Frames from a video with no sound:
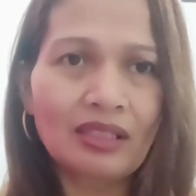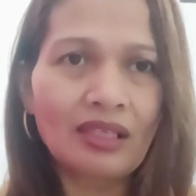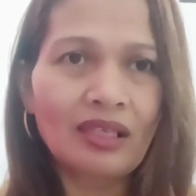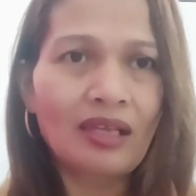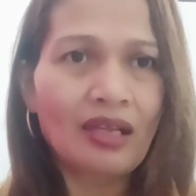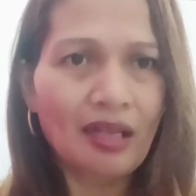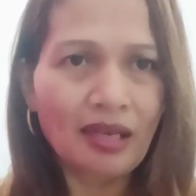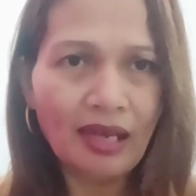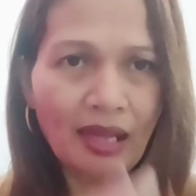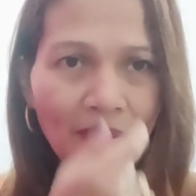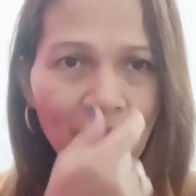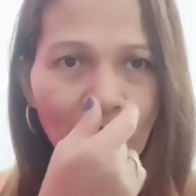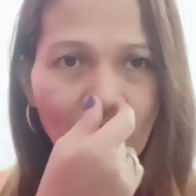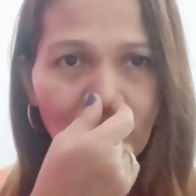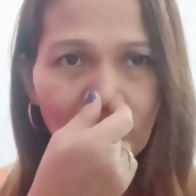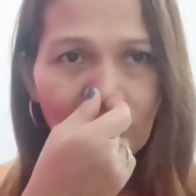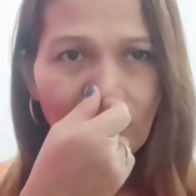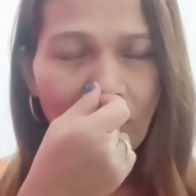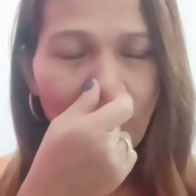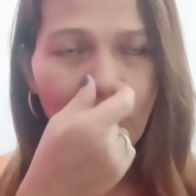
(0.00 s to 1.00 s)
love to
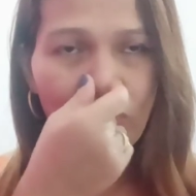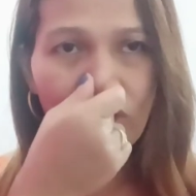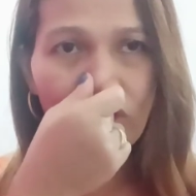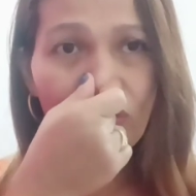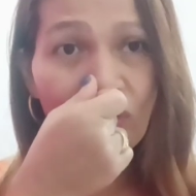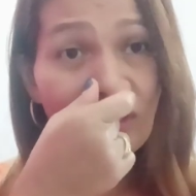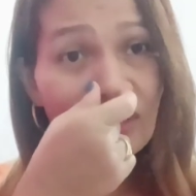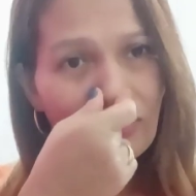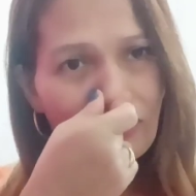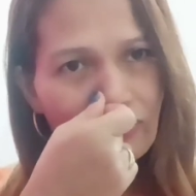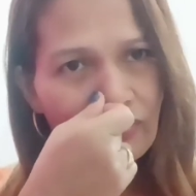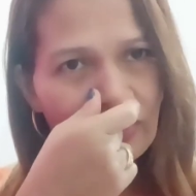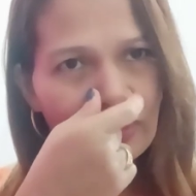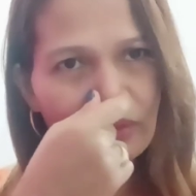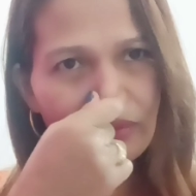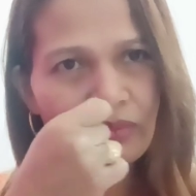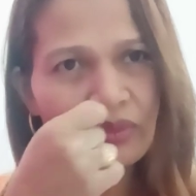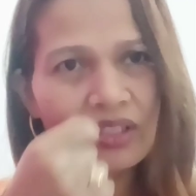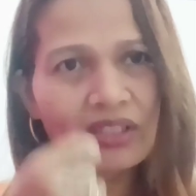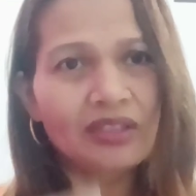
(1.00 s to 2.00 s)
stay with you in the
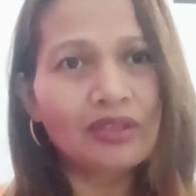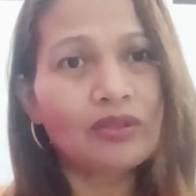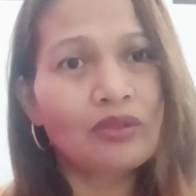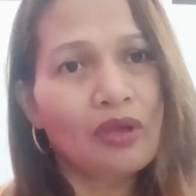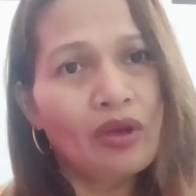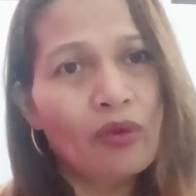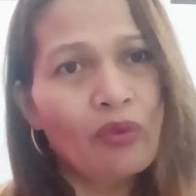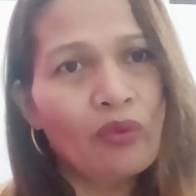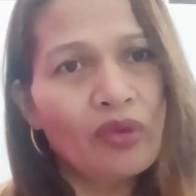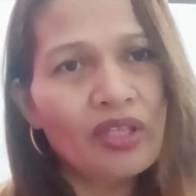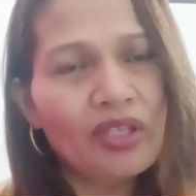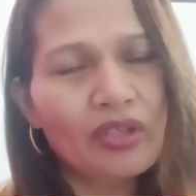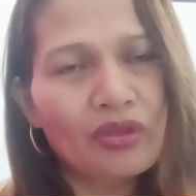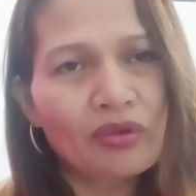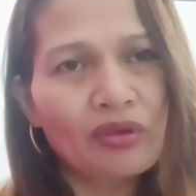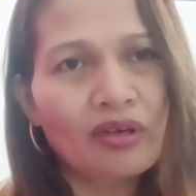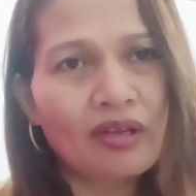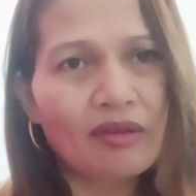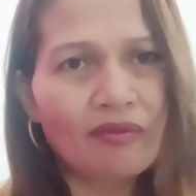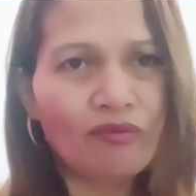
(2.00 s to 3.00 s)
Philippines with
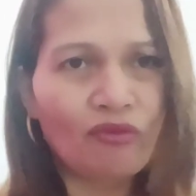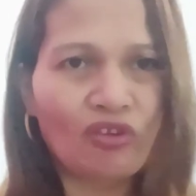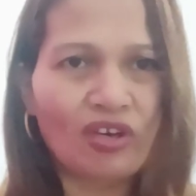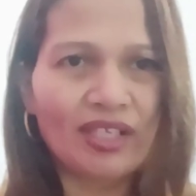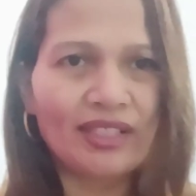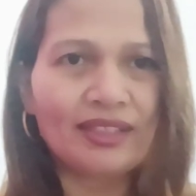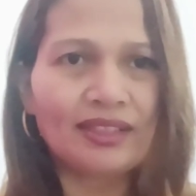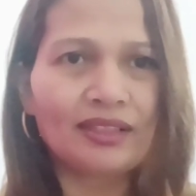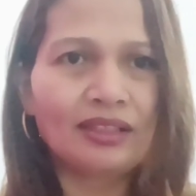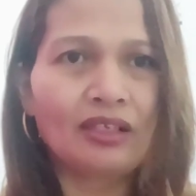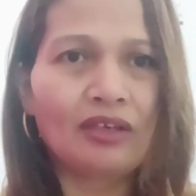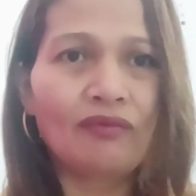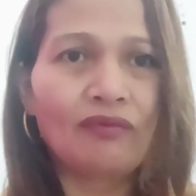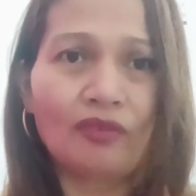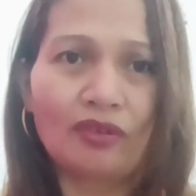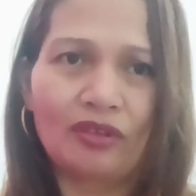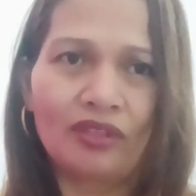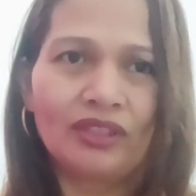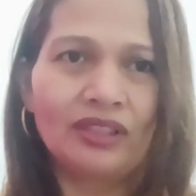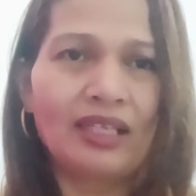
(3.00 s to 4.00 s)
your loved ones. Of
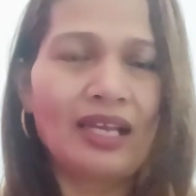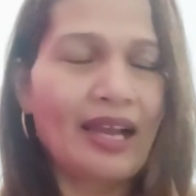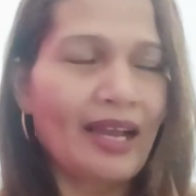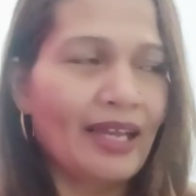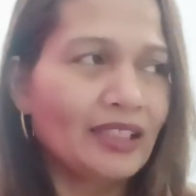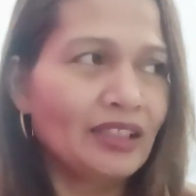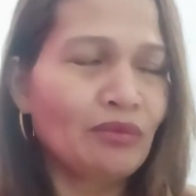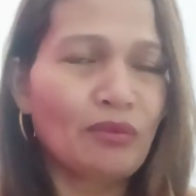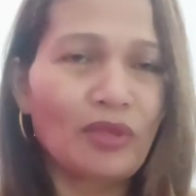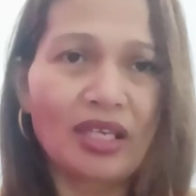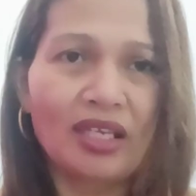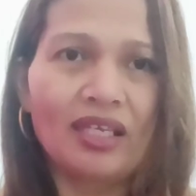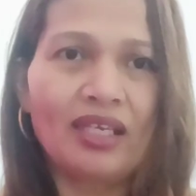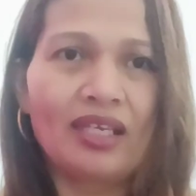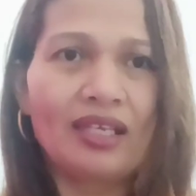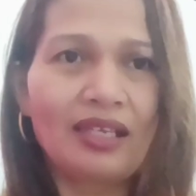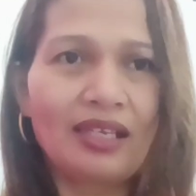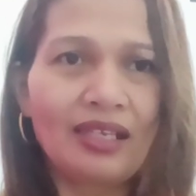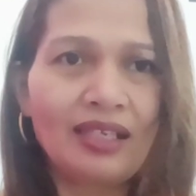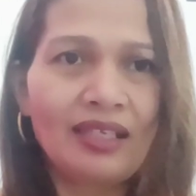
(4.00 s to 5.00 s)
course, as my
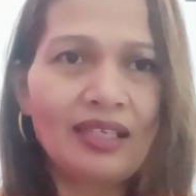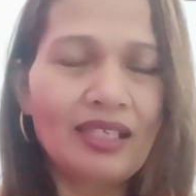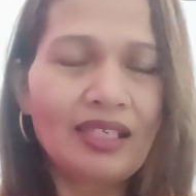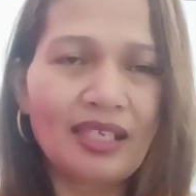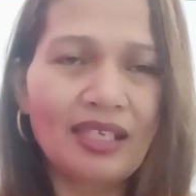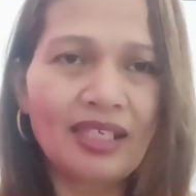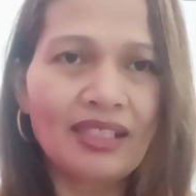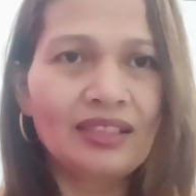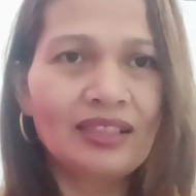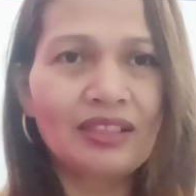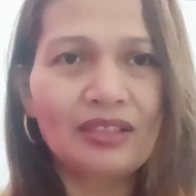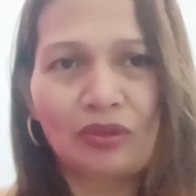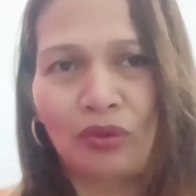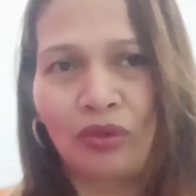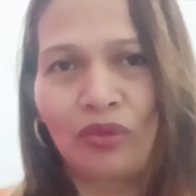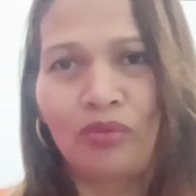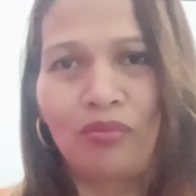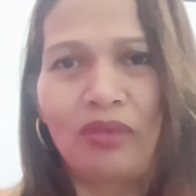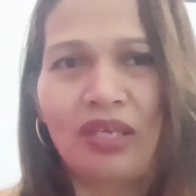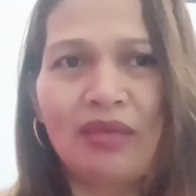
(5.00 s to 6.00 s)
kids
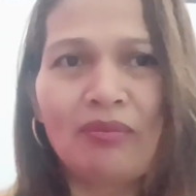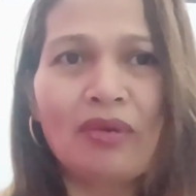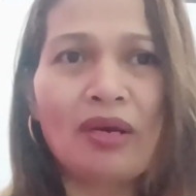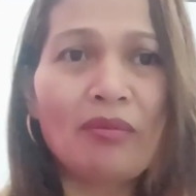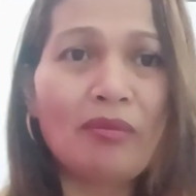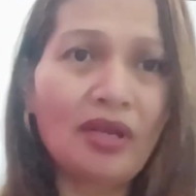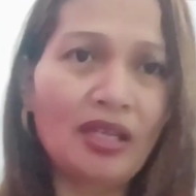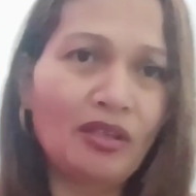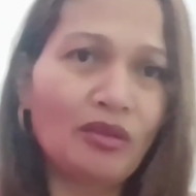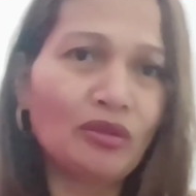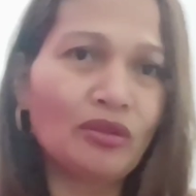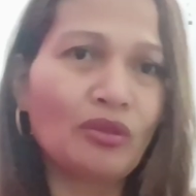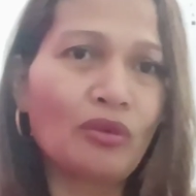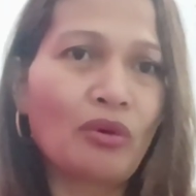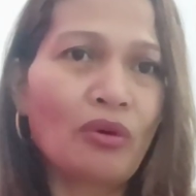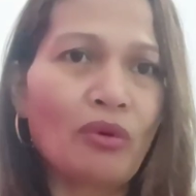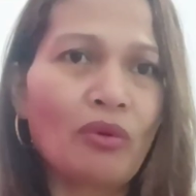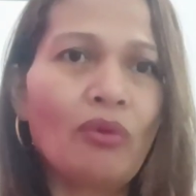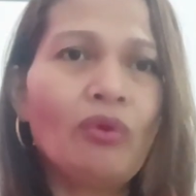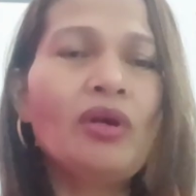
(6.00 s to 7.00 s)
told me, Mom, I don't
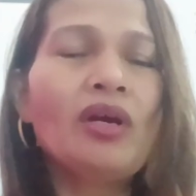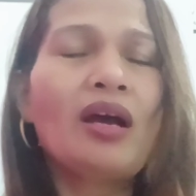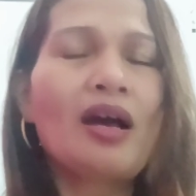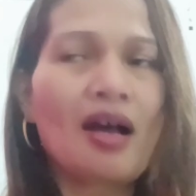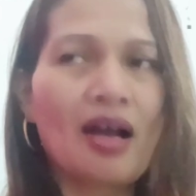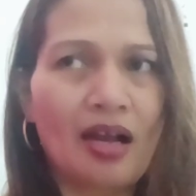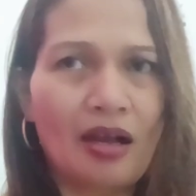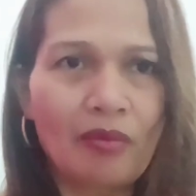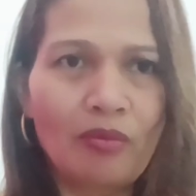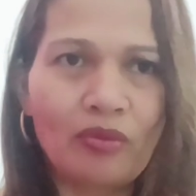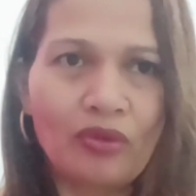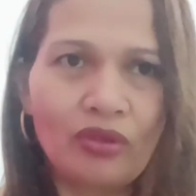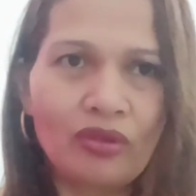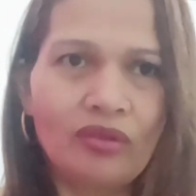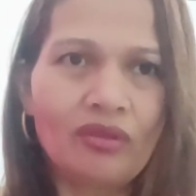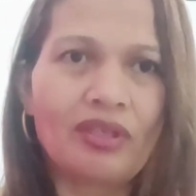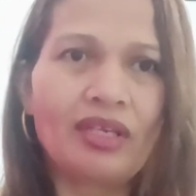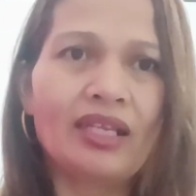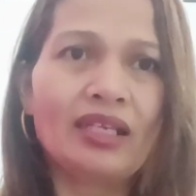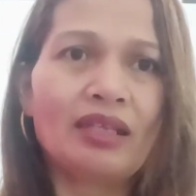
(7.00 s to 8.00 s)
go abroad
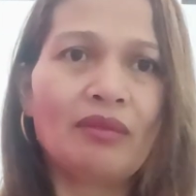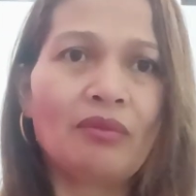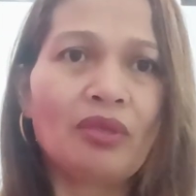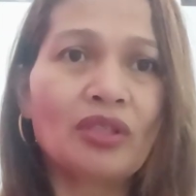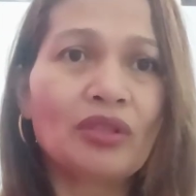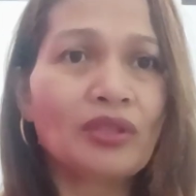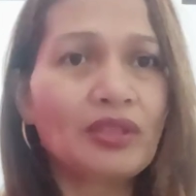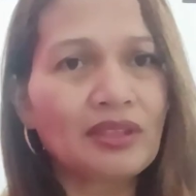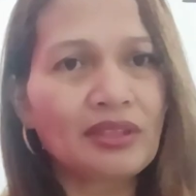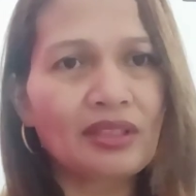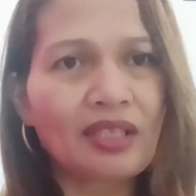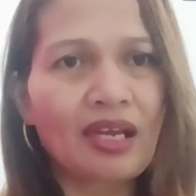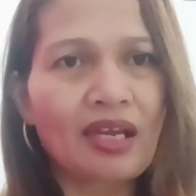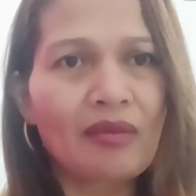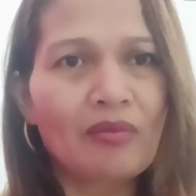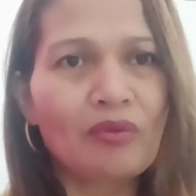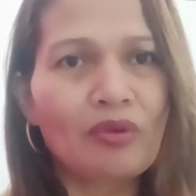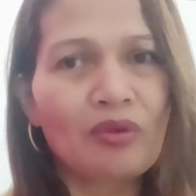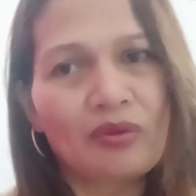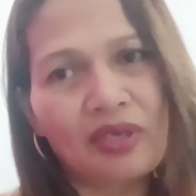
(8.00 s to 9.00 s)
already because
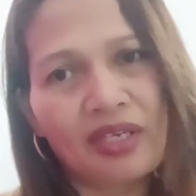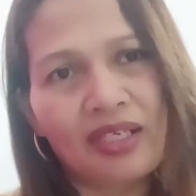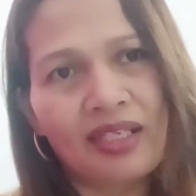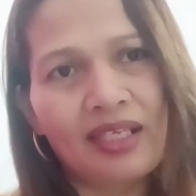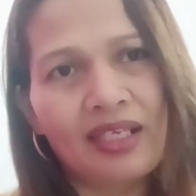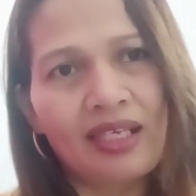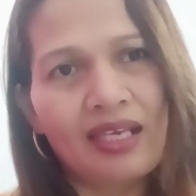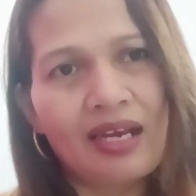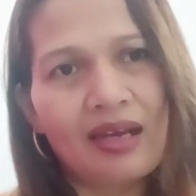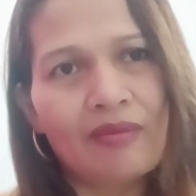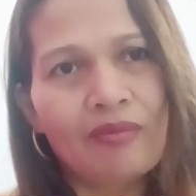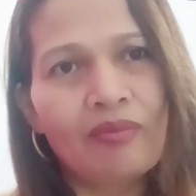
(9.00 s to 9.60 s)
I'm already have